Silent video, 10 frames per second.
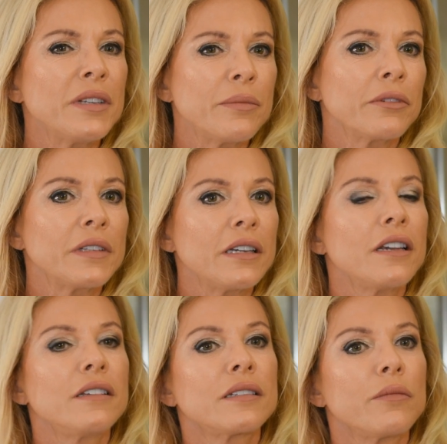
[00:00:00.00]
No,
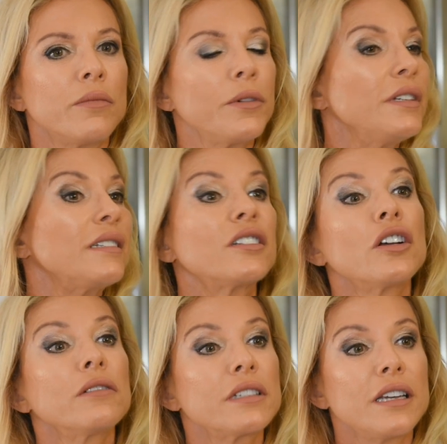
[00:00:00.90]
bodybuilding is body
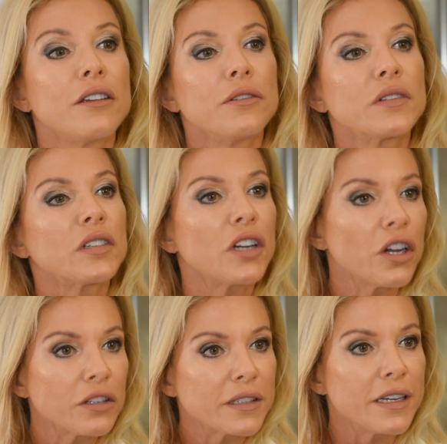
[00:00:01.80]
sculpting. You're
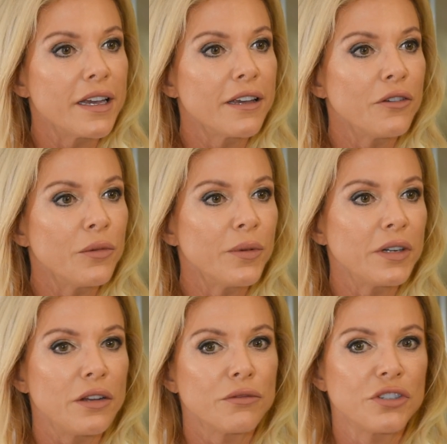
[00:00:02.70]
sculpting your
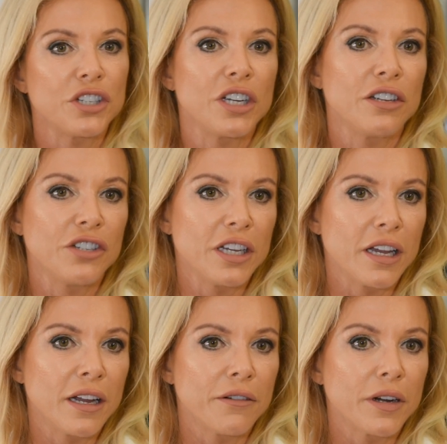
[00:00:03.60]
body. You're
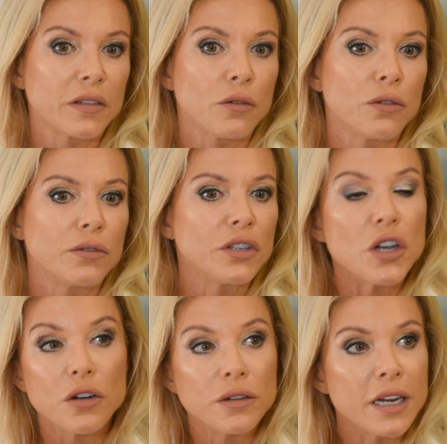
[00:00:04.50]
changing areas, or you're
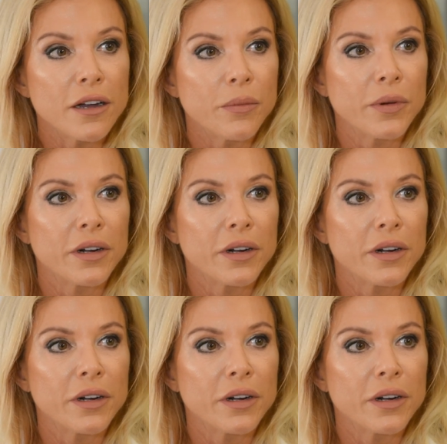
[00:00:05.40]
toning up